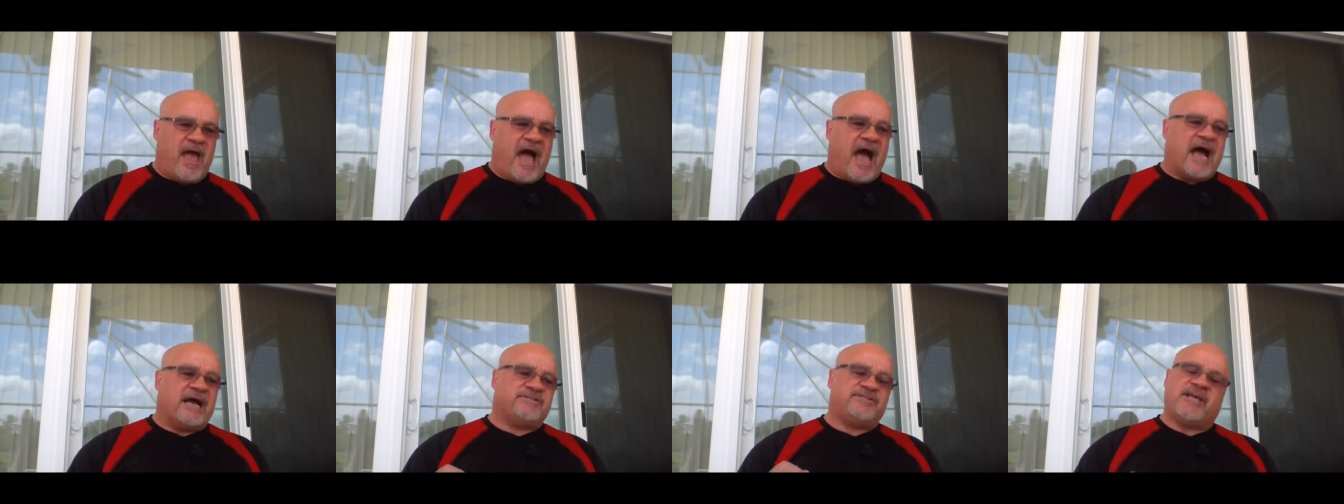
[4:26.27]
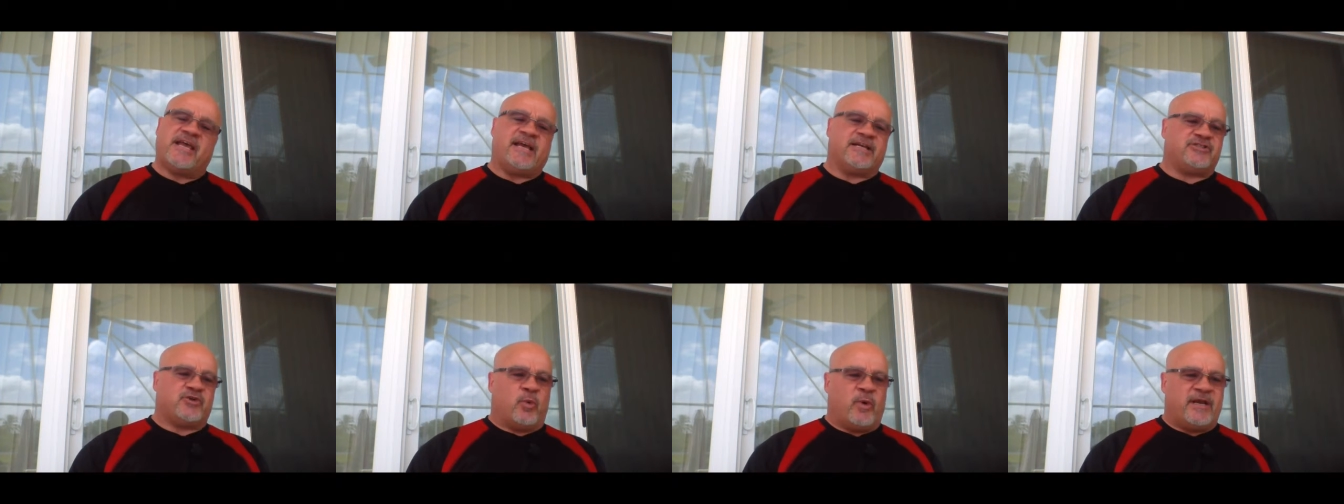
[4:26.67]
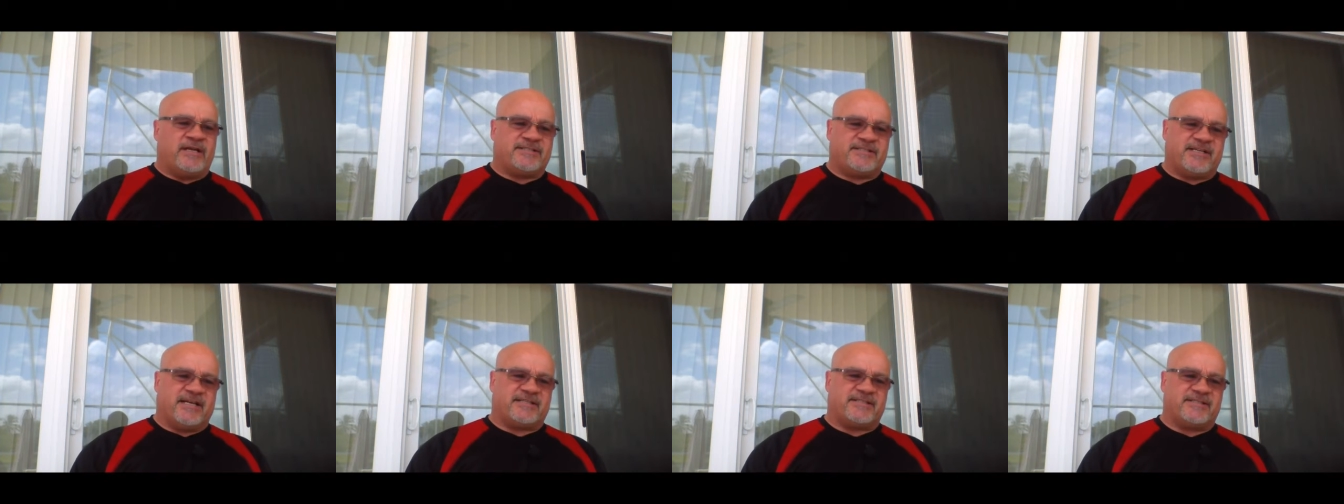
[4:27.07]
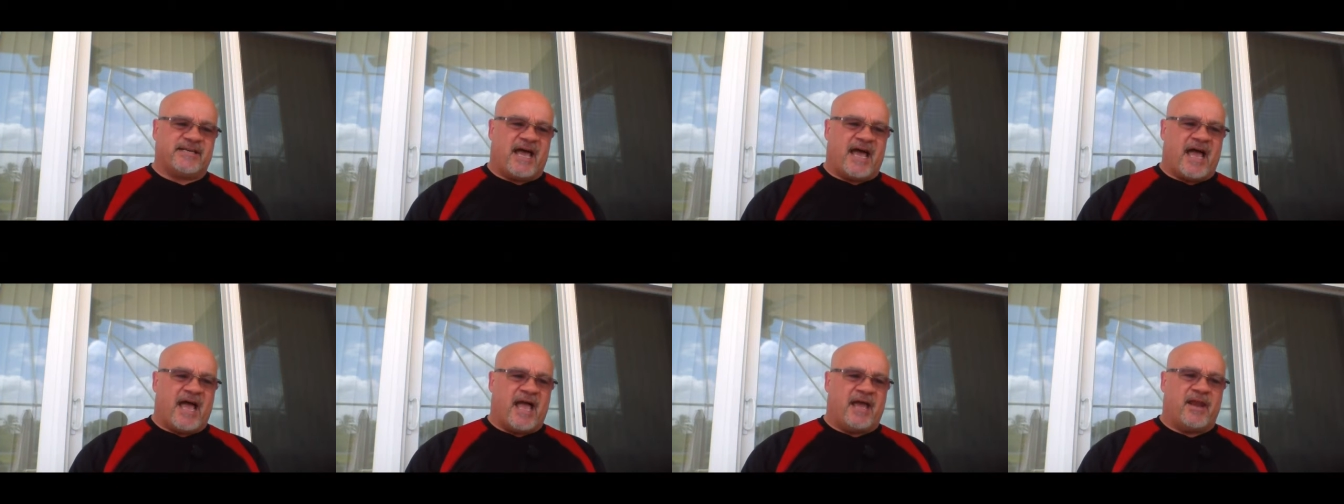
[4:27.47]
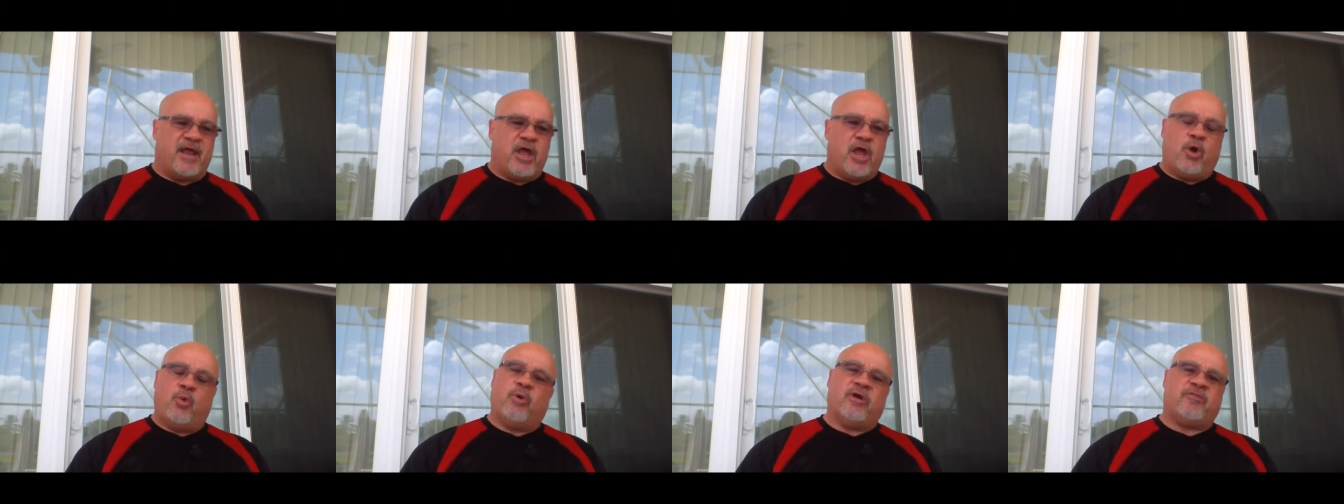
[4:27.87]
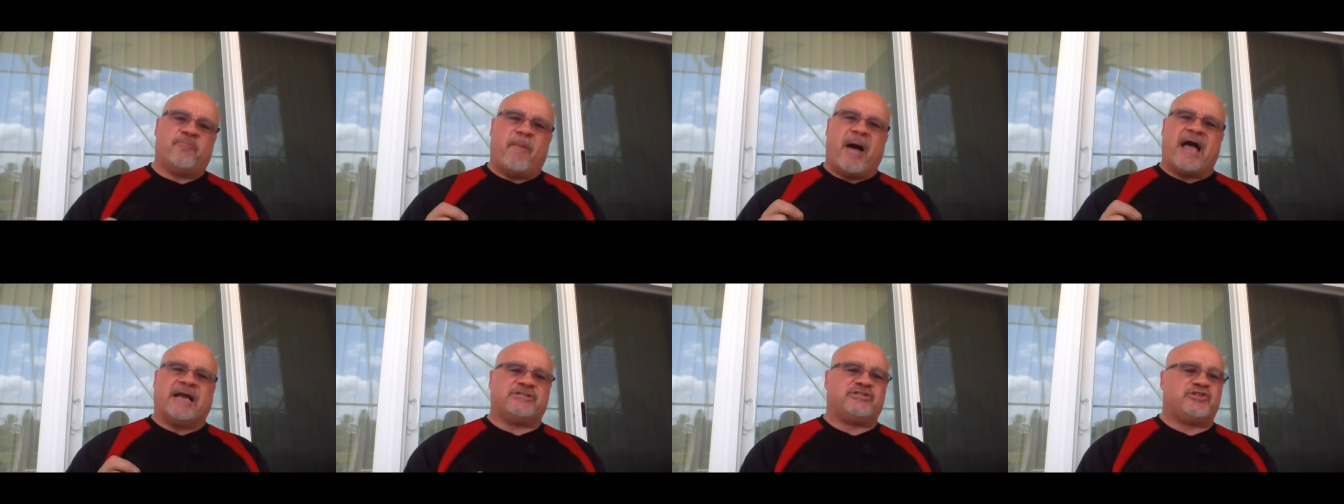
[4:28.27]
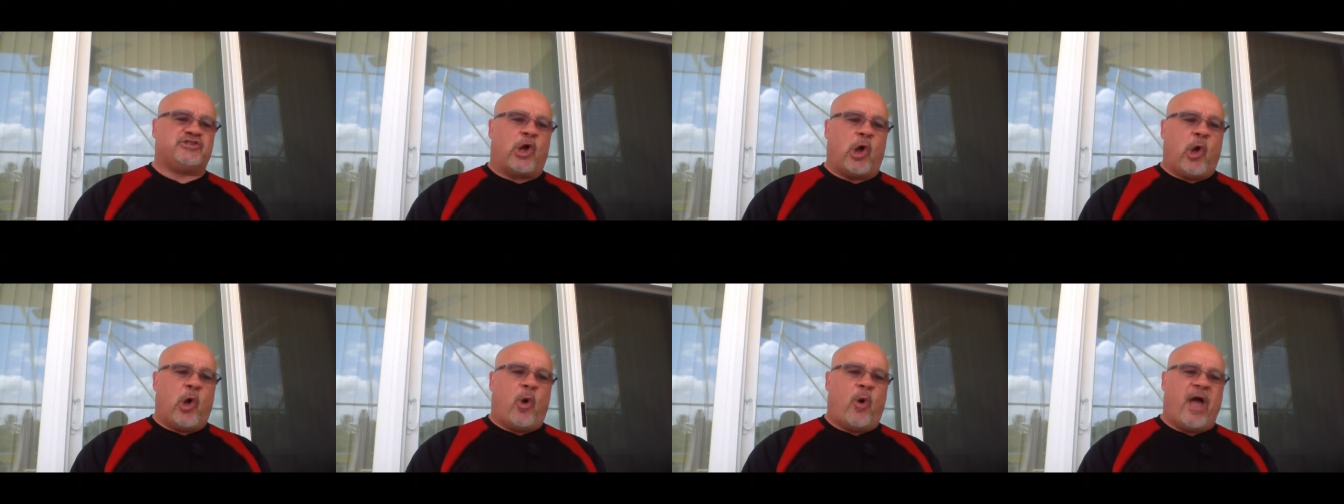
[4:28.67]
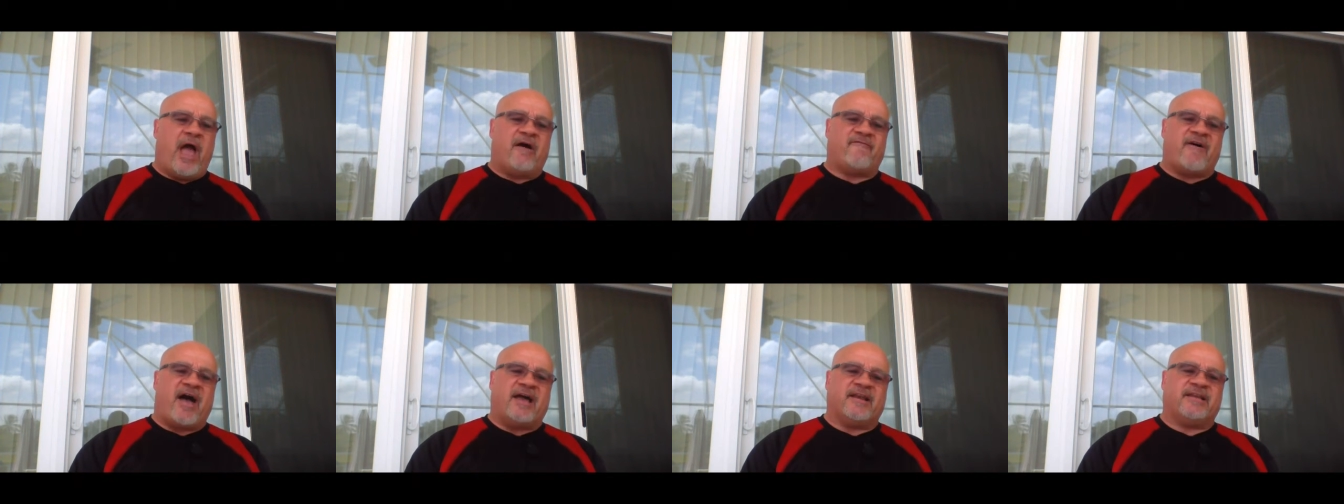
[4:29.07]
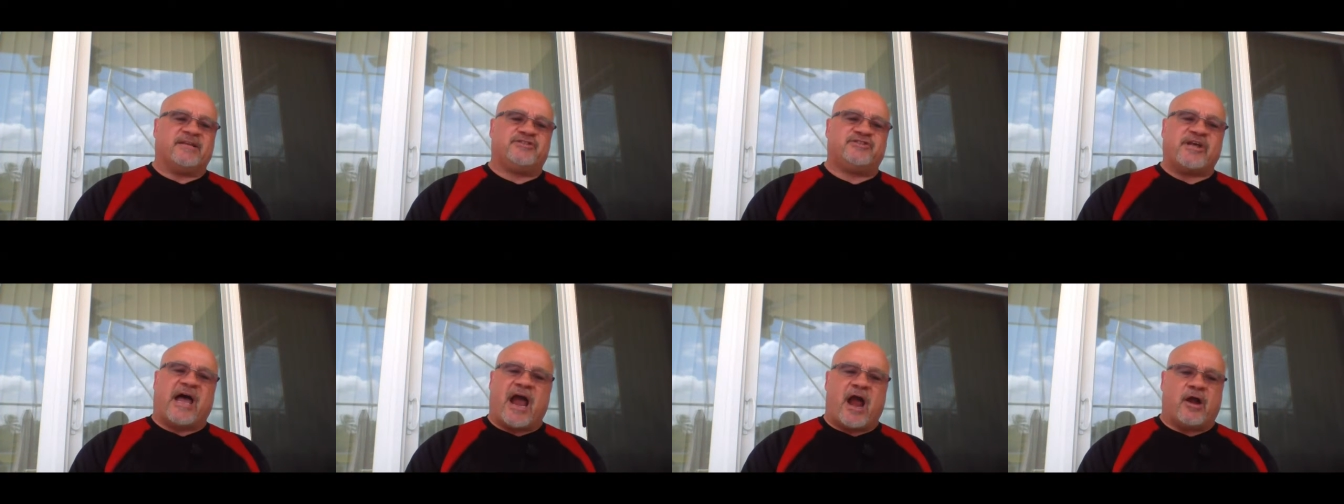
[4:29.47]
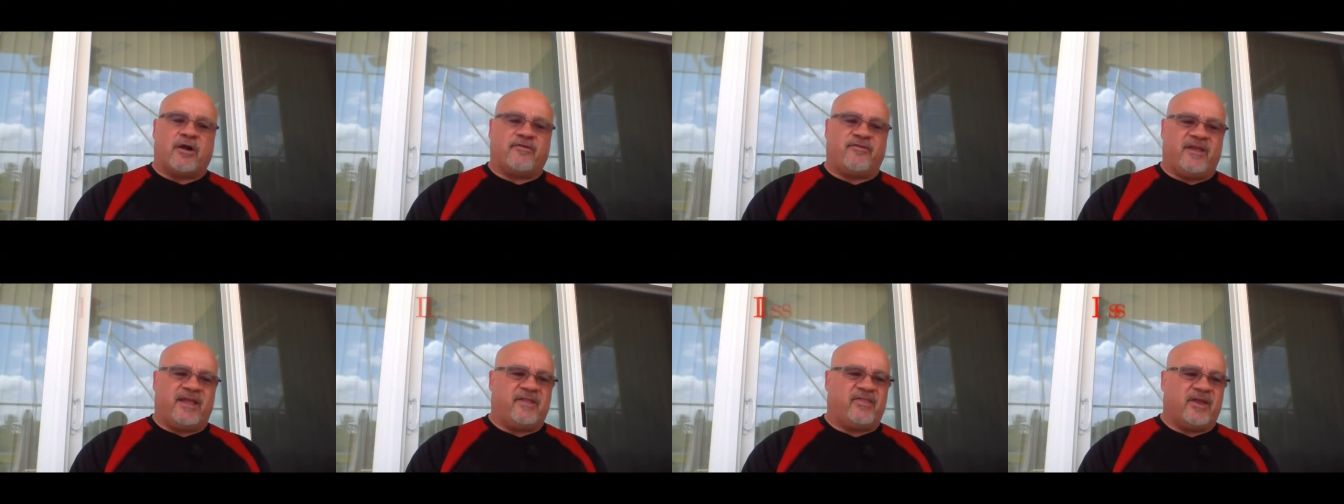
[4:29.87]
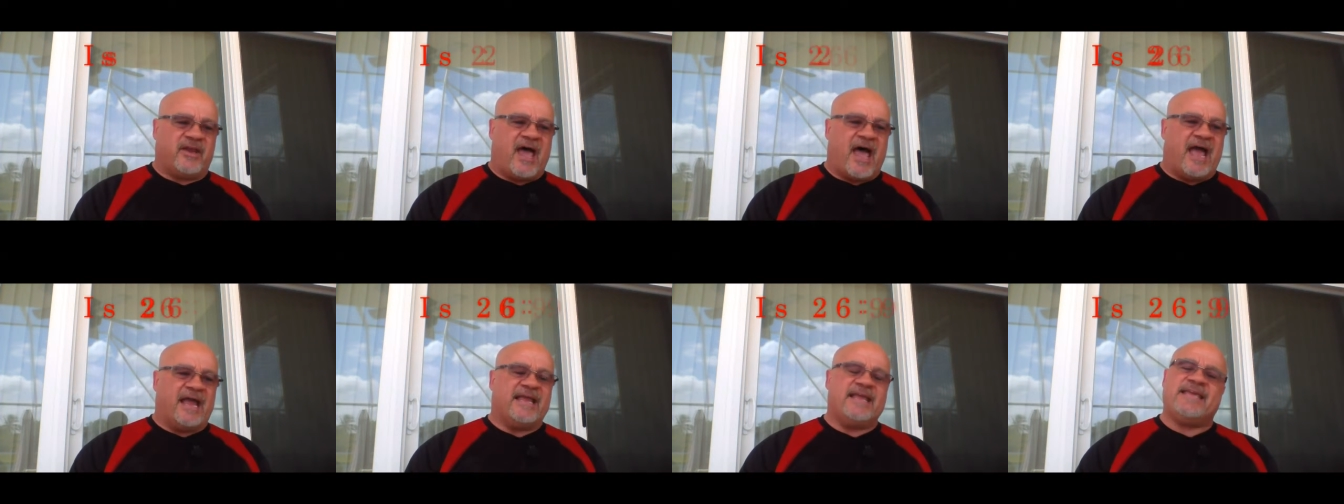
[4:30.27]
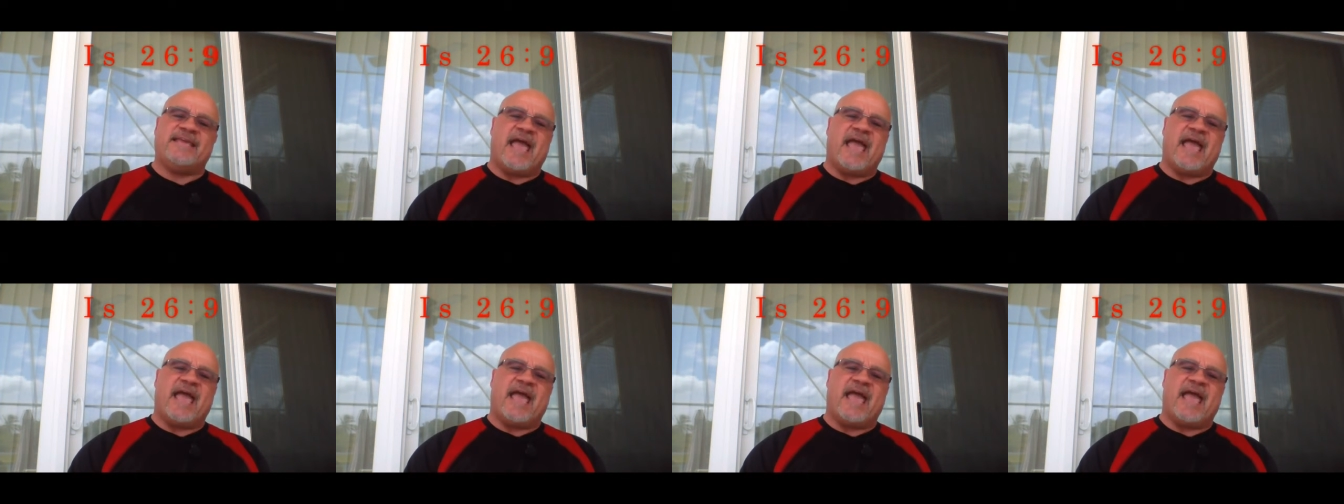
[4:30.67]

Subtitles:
Isaiah 26:9. "With my soul have I desired thee in the night,